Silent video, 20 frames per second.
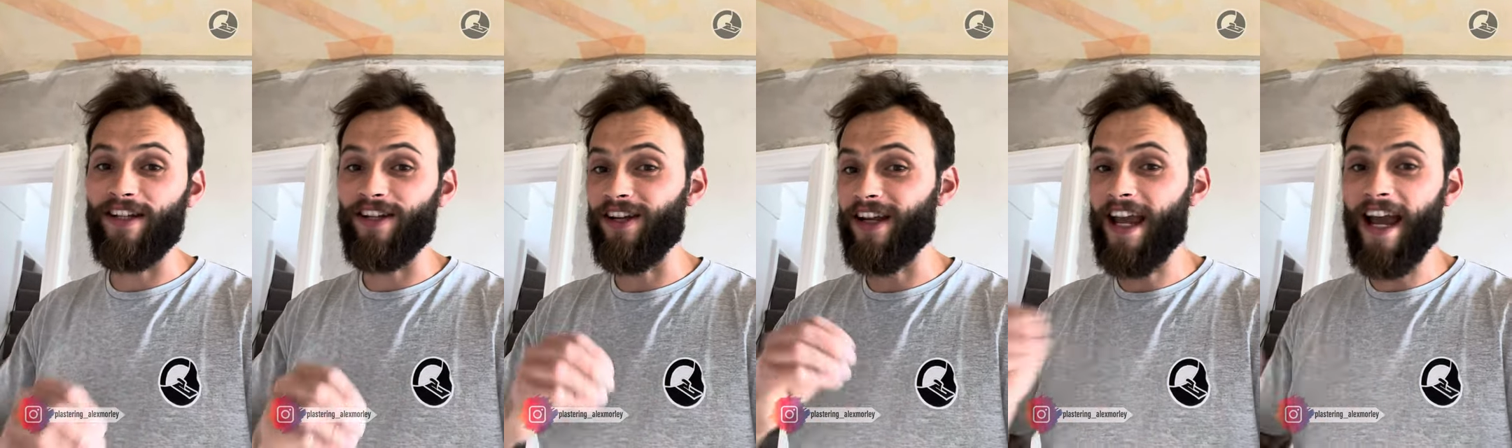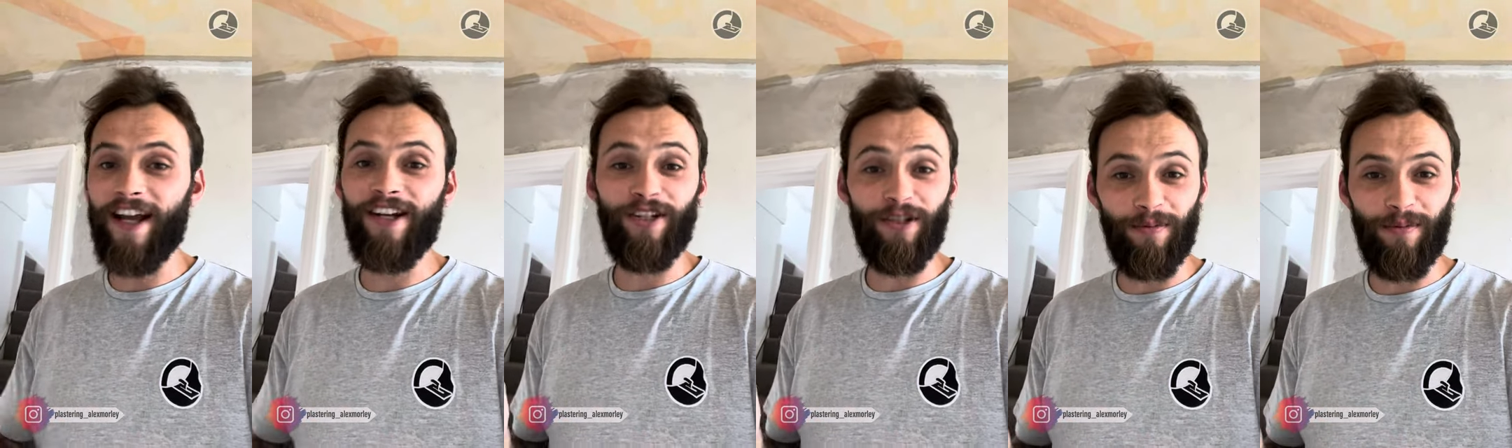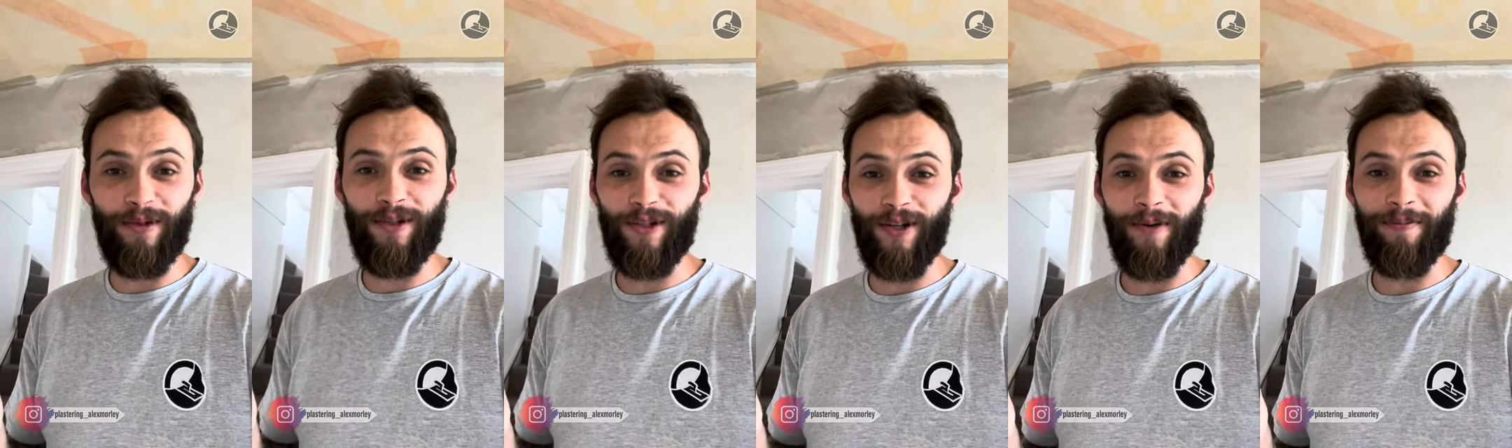You can do it
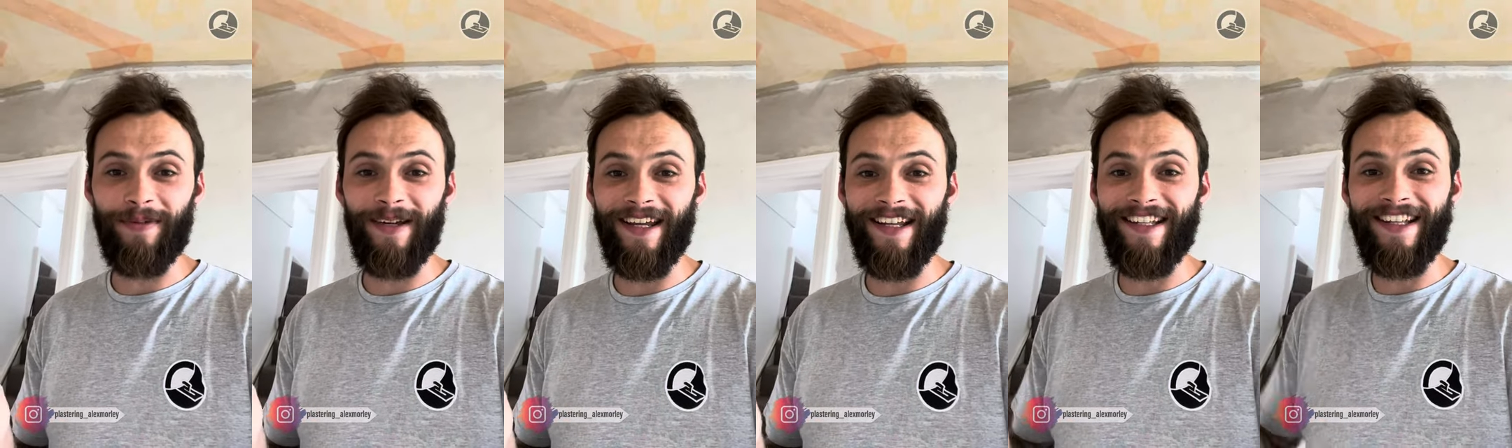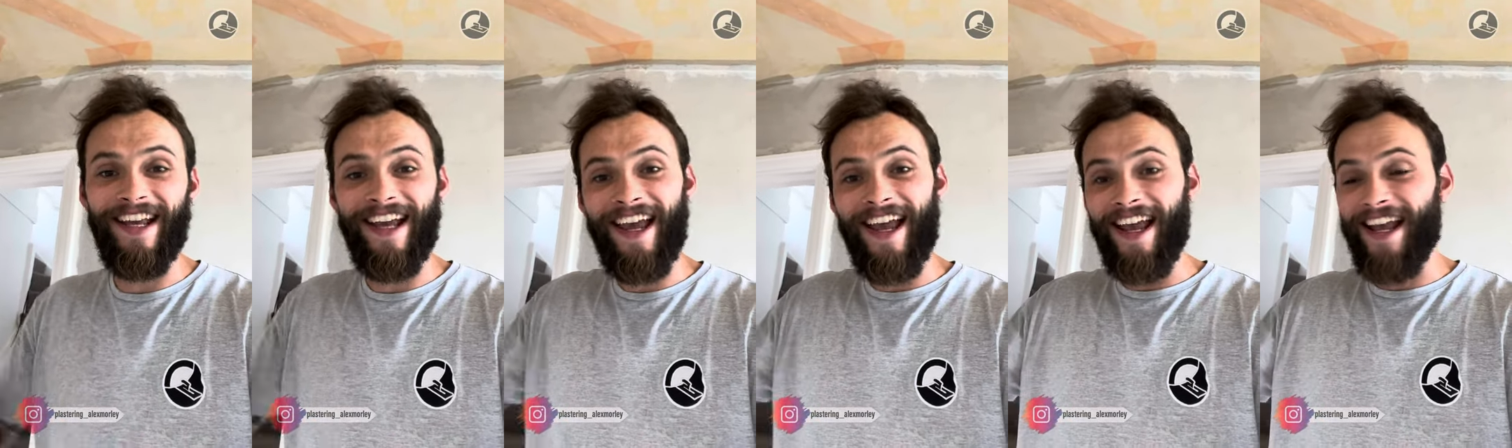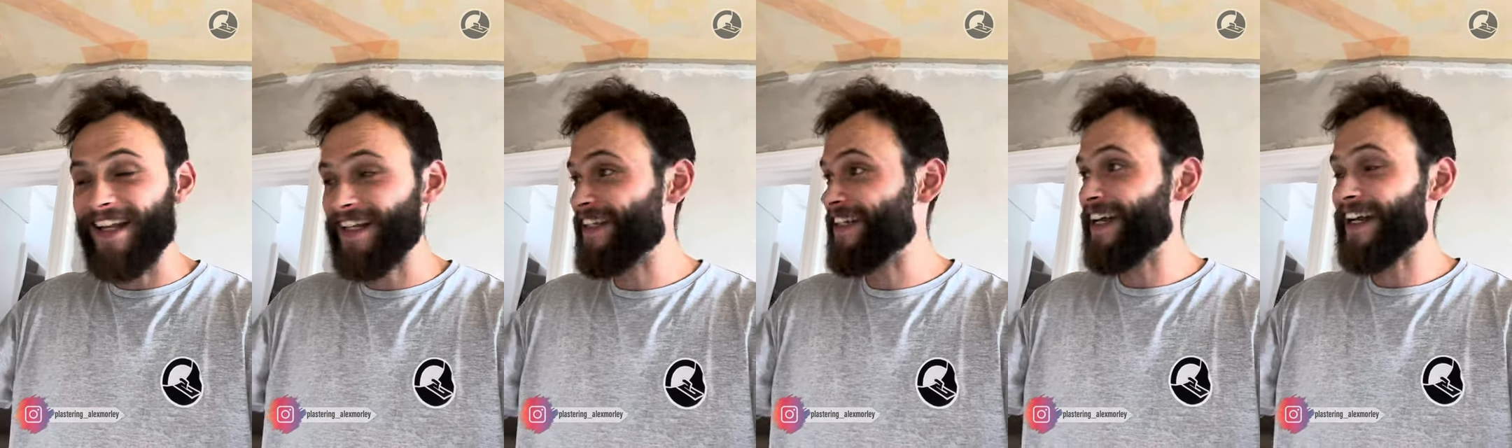with stop beads,
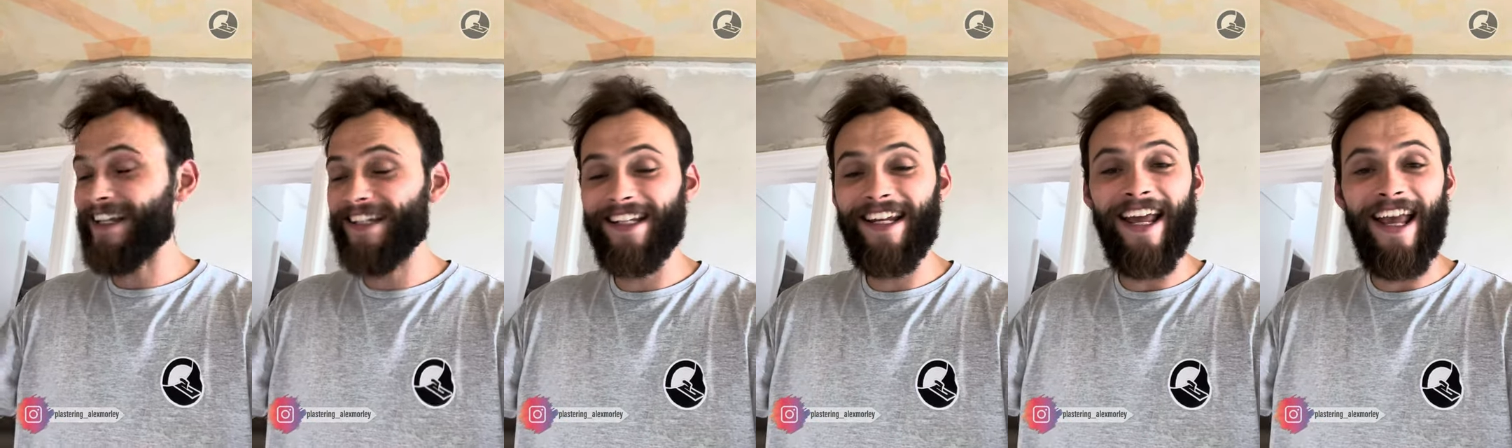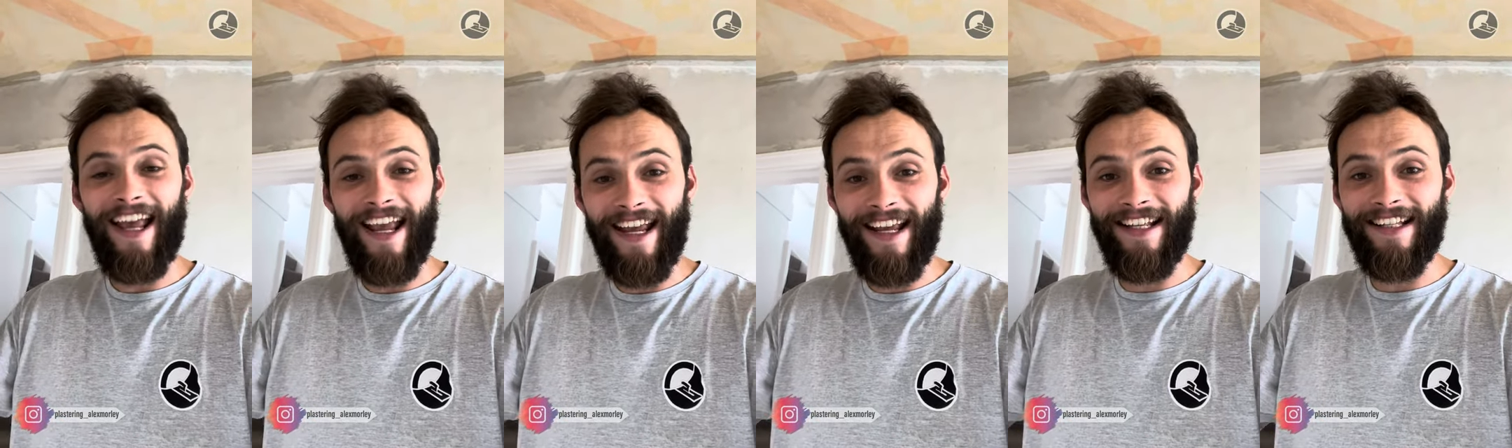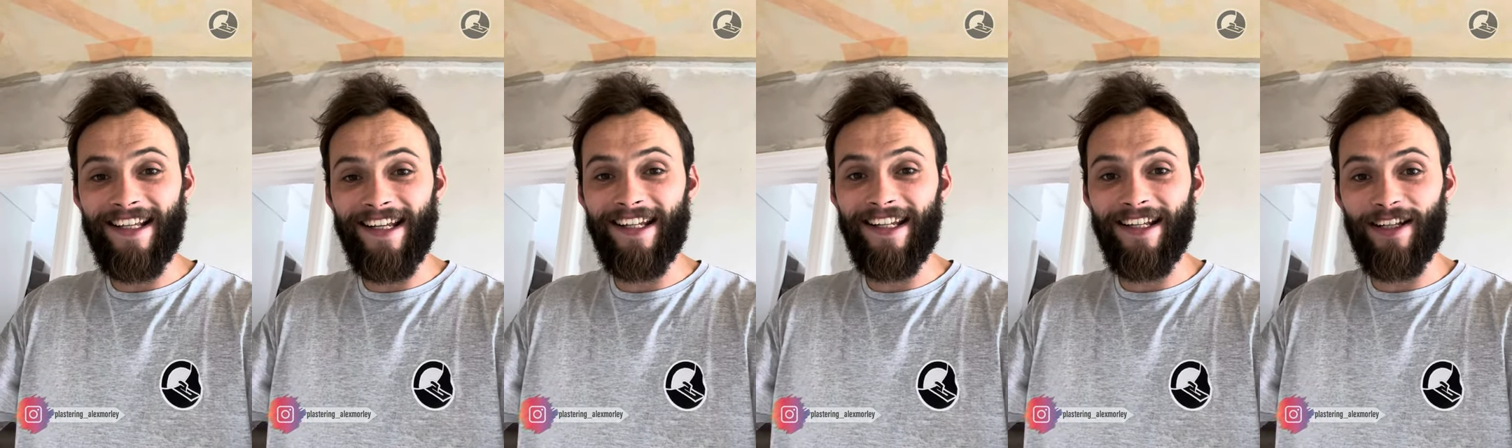it's just
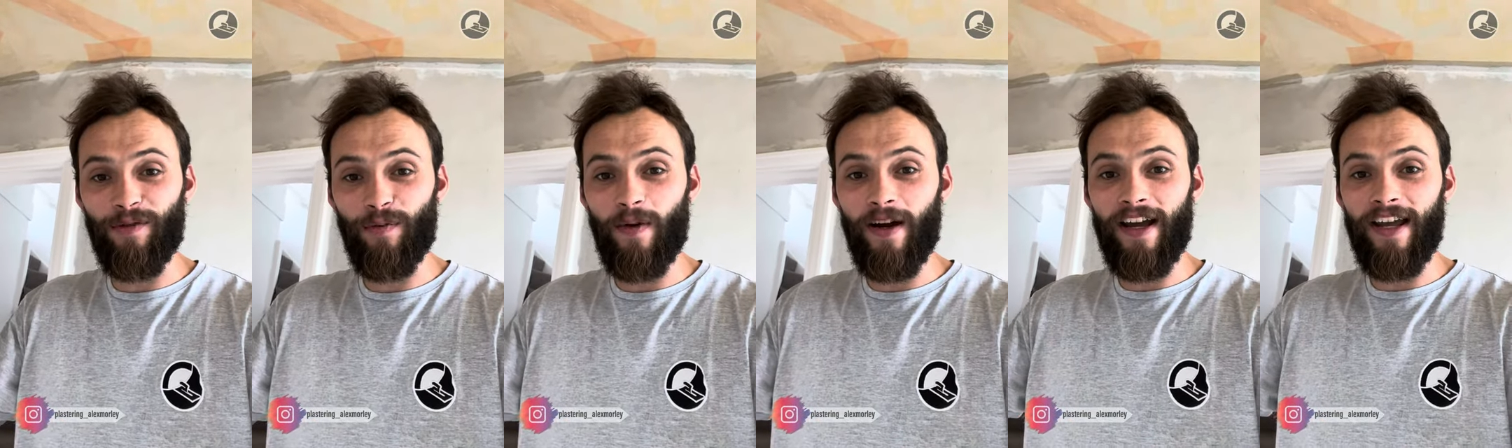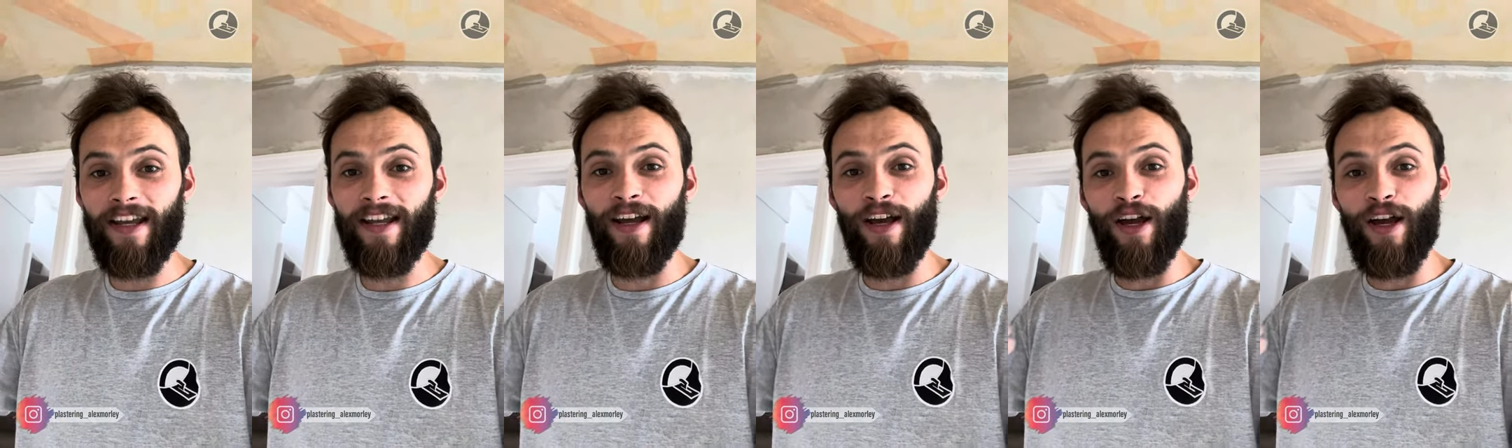easier this way.